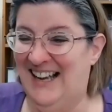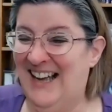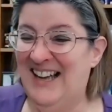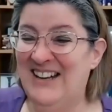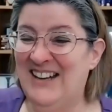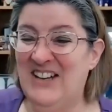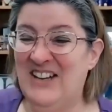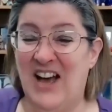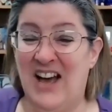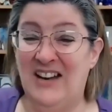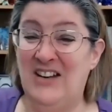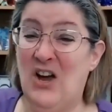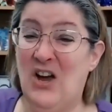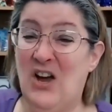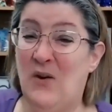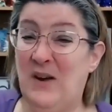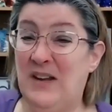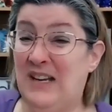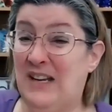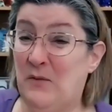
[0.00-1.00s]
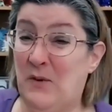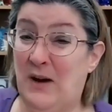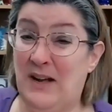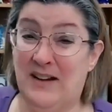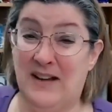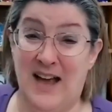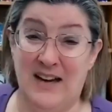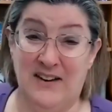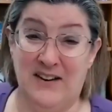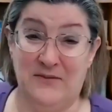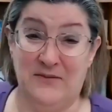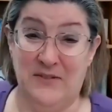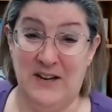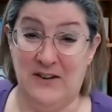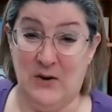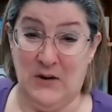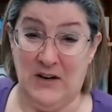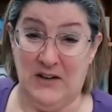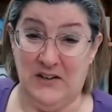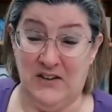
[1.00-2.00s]
Not knowing what kind of
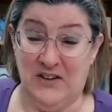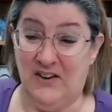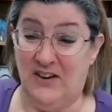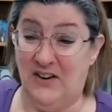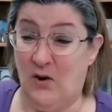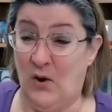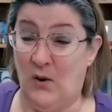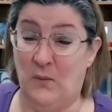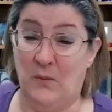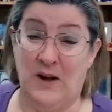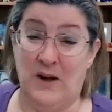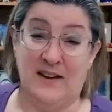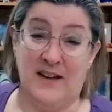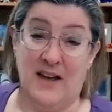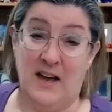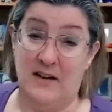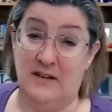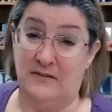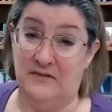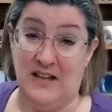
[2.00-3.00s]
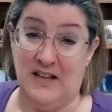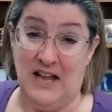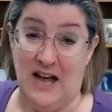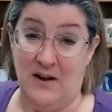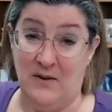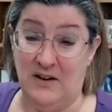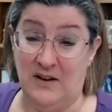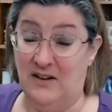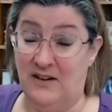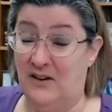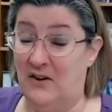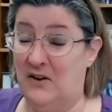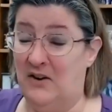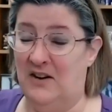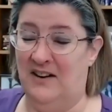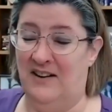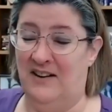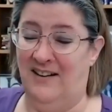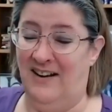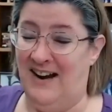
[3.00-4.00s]
critter or what kind of flower
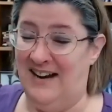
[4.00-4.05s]
or anything.